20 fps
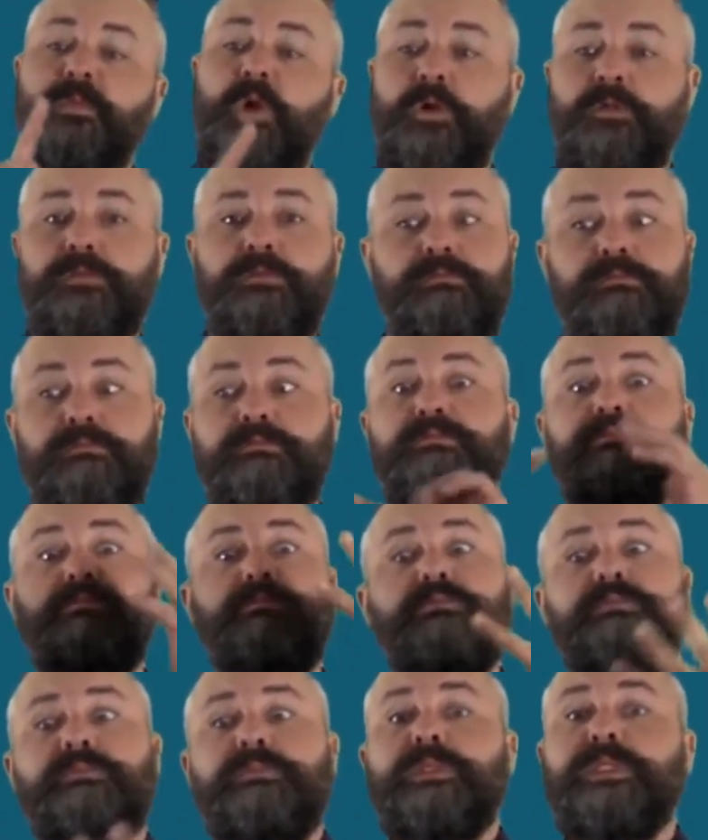Most
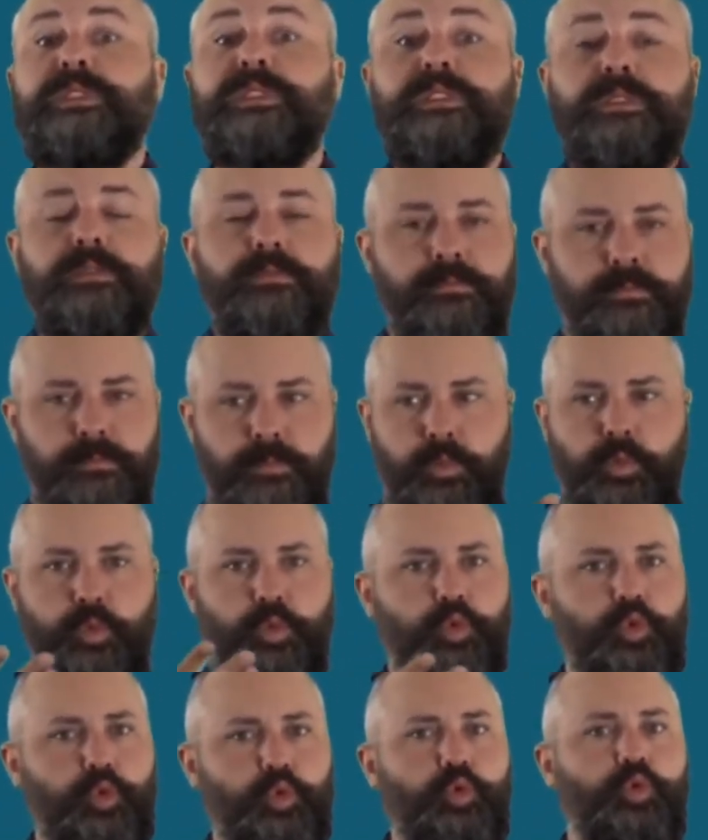pandemics are new
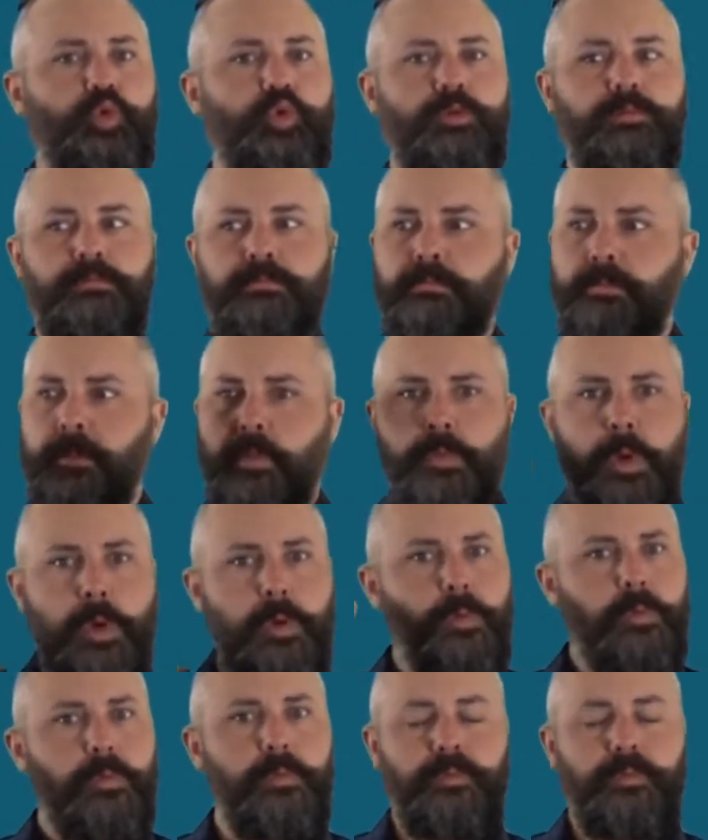infectious diseases.